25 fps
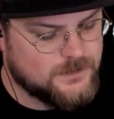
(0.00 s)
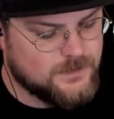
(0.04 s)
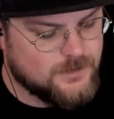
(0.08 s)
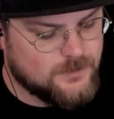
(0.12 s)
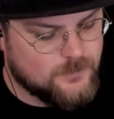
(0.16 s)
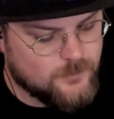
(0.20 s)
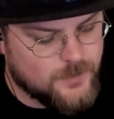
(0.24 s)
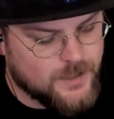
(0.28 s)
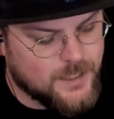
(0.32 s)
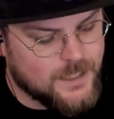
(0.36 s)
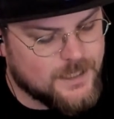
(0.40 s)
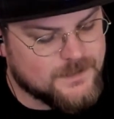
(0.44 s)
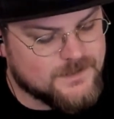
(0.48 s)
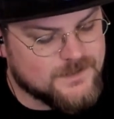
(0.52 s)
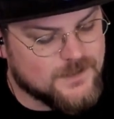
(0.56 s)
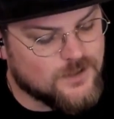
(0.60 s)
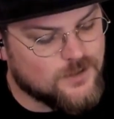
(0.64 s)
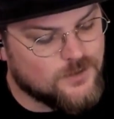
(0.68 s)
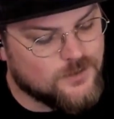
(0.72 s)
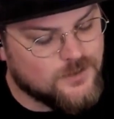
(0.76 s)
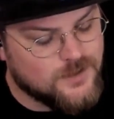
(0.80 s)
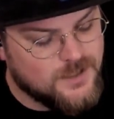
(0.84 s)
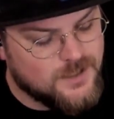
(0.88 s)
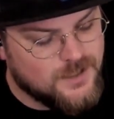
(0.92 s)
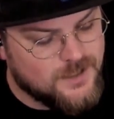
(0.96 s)
But yeah,
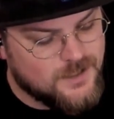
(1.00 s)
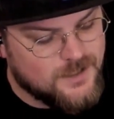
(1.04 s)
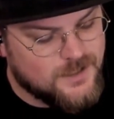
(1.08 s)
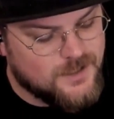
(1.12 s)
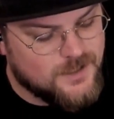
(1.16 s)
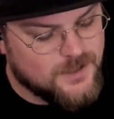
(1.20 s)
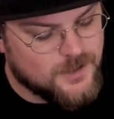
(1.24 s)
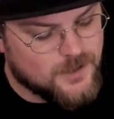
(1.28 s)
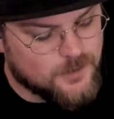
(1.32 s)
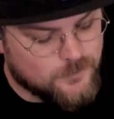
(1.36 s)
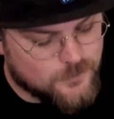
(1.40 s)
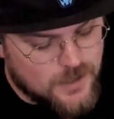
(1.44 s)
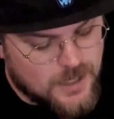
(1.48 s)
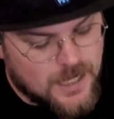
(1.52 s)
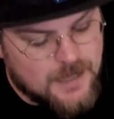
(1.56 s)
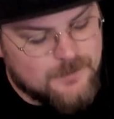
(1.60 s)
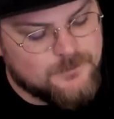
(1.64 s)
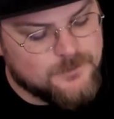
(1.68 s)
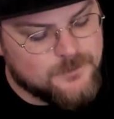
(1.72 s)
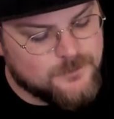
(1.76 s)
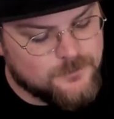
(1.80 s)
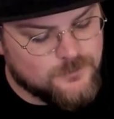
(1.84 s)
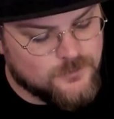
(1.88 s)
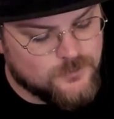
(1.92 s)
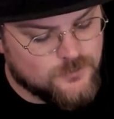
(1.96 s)
so the
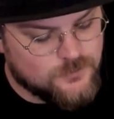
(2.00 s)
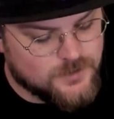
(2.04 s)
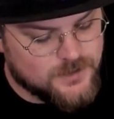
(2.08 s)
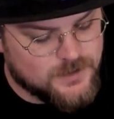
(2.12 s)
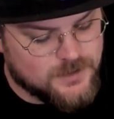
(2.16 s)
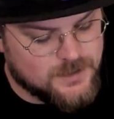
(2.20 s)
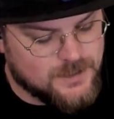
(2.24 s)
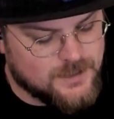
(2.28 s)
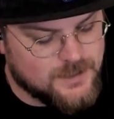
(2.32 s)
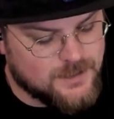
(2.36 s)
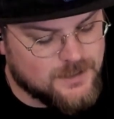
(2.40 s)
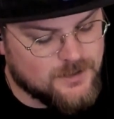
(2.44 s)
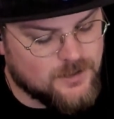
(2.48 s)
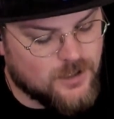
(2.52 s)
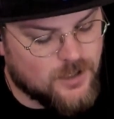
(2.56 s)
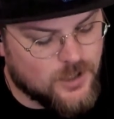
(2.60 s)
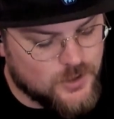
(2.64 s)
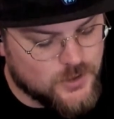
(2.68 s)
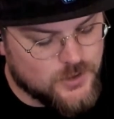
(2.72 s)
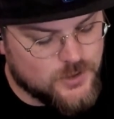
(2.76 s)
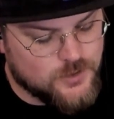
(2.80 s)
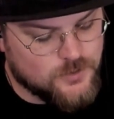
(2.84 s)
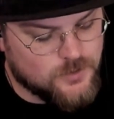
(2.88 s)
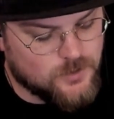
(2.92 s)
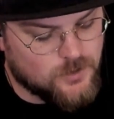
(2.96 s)
problem with the
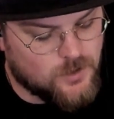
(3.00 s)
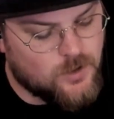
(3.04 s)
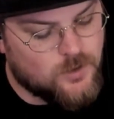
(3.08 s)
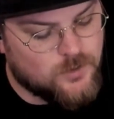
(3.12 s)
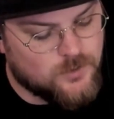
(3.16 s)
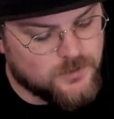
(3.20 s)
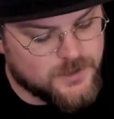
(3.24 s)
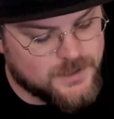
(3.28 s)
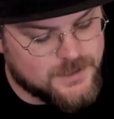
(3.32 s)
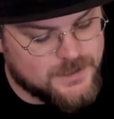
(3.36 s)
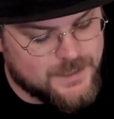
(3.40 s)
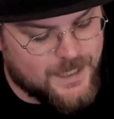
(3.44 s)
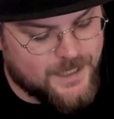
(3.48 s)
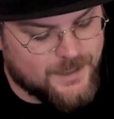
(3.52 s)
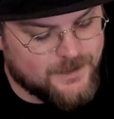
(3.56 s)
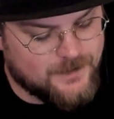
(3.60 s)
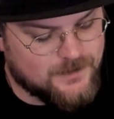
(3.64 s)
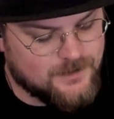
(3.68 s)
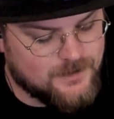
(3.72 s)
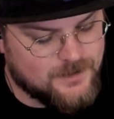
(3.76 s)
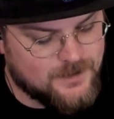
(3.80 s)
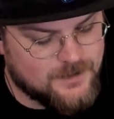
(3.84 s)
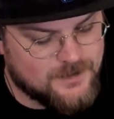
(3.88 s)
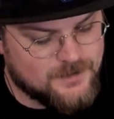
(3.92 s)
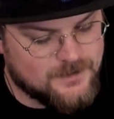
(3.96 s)
Articuno only deck
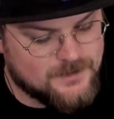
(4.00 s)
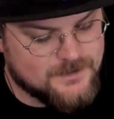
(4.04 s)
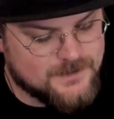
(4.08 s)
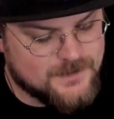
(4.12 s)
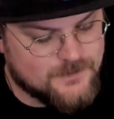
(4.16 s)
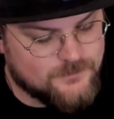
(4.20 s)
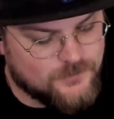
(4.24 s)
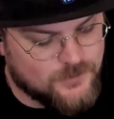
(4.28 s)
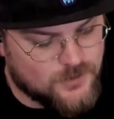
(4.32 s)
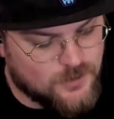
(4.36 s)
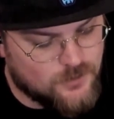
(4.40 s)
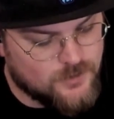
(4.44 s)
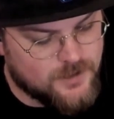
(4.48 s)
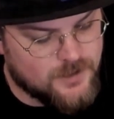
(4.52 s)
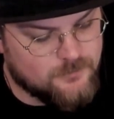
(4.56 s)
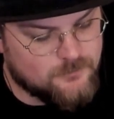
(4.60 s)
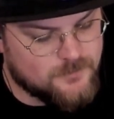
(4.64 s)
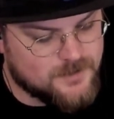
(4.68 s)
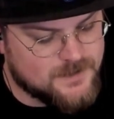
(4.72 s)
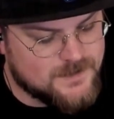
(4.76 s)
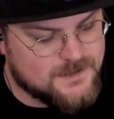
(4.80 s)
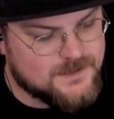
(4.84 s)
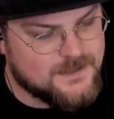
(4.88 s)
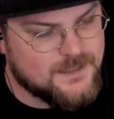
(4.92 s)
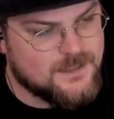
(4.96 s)
is if you don't get
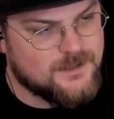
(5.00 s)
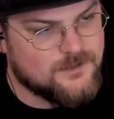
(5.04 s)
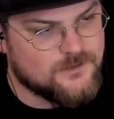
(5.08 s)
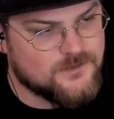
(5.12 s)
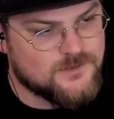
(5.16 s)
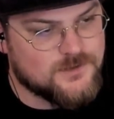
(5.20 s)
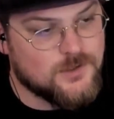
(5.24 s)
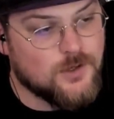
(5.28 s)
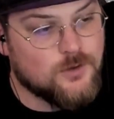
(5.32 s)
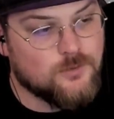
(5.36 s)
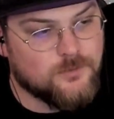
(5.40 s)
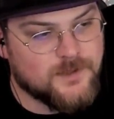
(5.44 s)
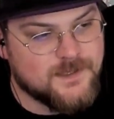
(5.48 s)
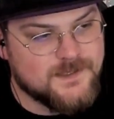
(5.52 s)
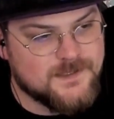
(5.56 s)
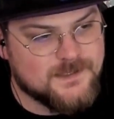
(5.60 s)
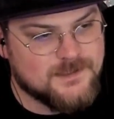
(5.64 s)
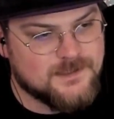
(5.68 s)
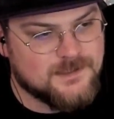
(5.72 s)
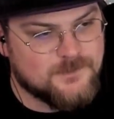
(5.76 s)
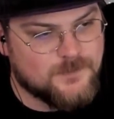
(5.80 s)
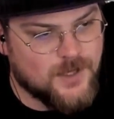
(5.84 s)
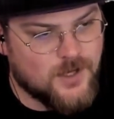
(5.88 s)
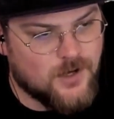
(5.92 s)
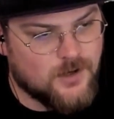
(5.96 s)
Misty, there's no reason
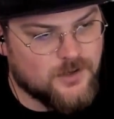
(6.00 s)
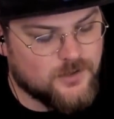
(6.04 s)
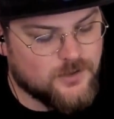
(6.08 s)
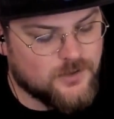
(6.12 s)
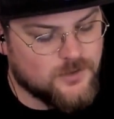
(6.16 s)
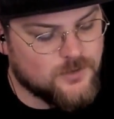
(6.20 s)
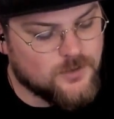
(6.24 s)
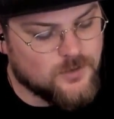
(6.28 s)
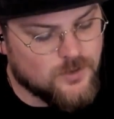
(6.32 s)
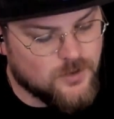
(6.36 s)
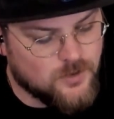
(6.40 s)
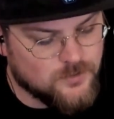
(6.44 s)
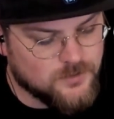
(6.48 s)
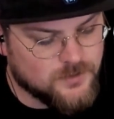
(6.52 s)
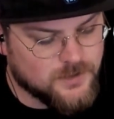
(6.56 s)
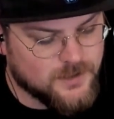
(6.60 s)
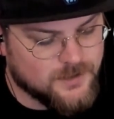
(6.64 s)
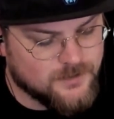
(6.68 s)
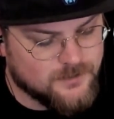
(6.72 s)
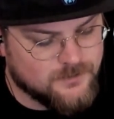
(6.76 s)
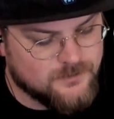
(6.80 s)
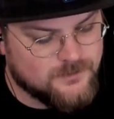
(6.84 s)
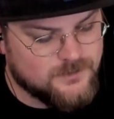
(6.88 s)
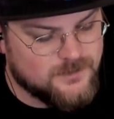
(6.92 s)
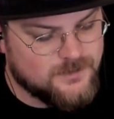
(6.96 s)
to be Articuno only.
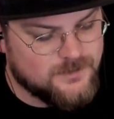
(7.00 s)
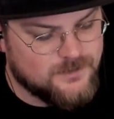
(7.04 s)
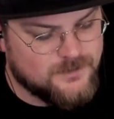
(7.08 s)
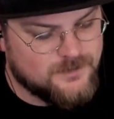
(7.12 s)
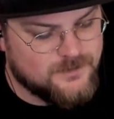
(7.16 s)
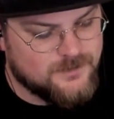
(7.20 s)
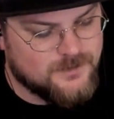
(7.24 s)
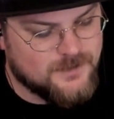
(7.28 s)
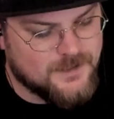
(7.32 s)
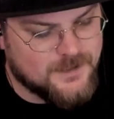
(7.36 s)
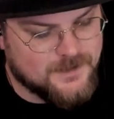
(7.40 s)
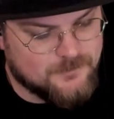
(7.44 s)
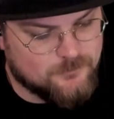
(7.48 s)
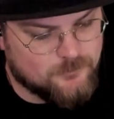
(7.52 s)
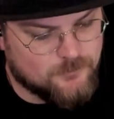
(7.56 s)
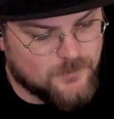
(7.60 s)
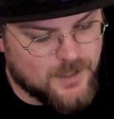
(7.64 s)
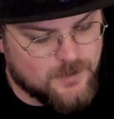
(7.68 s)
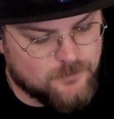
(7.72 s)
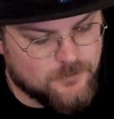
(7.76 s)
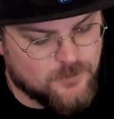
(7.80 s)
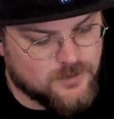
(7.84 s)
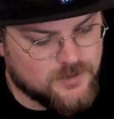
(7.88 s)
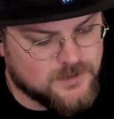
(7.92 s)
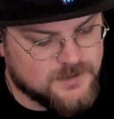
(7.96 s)
And my
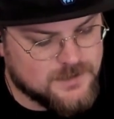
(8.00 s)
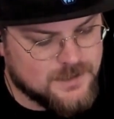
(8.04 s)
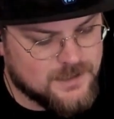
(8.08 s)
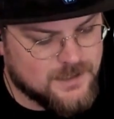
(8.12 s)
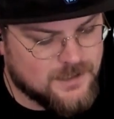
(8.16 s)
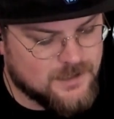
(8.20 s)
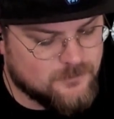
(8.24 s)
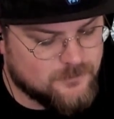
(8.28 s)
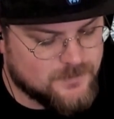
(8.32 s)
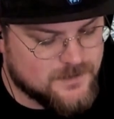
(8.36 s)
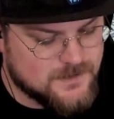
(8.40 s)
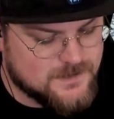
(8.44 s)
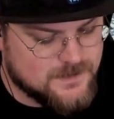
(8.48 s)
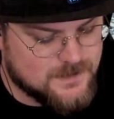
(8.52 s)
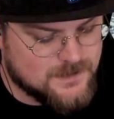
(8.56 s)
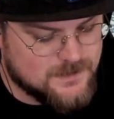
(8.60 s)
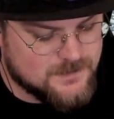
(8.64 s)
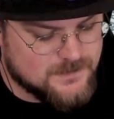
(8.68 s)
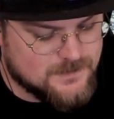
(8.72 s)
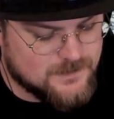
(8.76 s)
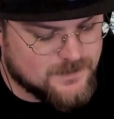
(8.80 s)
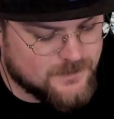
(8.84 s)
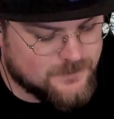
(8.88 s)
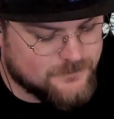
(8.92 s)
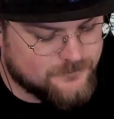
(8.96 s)
opponent didn't get a Misty,
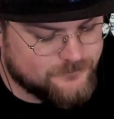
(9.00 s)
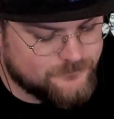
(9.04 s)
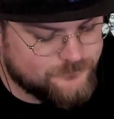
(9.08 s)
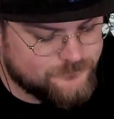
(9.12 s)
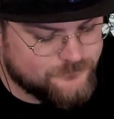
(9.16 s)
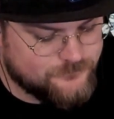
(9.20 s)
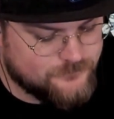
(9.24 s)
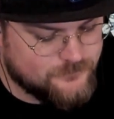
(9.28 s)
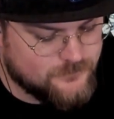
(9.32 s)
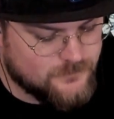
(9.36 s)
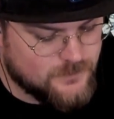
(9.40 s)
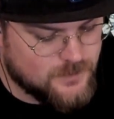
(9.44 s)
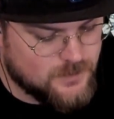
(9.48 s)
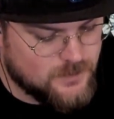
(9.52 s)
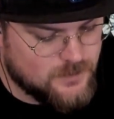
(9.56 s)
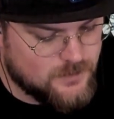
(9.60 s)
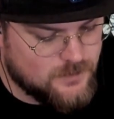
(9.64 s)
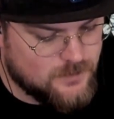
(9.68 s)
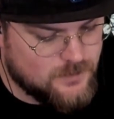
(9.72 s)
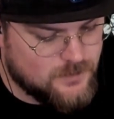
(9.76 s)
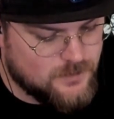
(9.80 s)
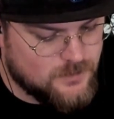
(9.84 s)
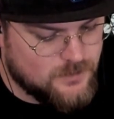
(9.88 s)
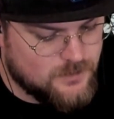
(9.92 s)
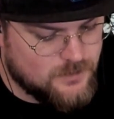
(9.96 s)
so
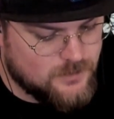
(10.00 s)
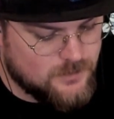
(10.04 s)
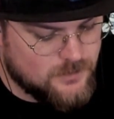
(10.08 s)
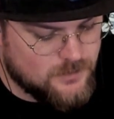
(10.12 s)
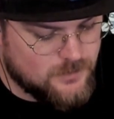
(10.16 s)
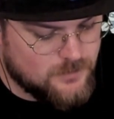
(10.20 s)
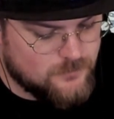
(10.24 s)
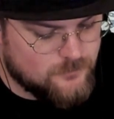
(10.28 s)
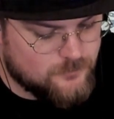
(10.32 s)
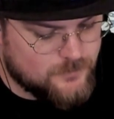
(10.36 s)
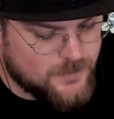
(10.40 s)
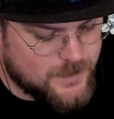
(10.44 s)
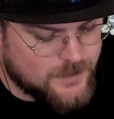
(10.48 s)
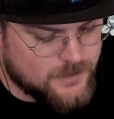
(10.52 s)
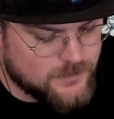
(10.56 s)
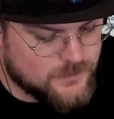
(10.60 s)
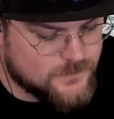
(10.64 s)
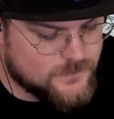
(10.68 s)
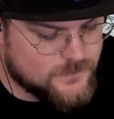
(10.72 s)
bad news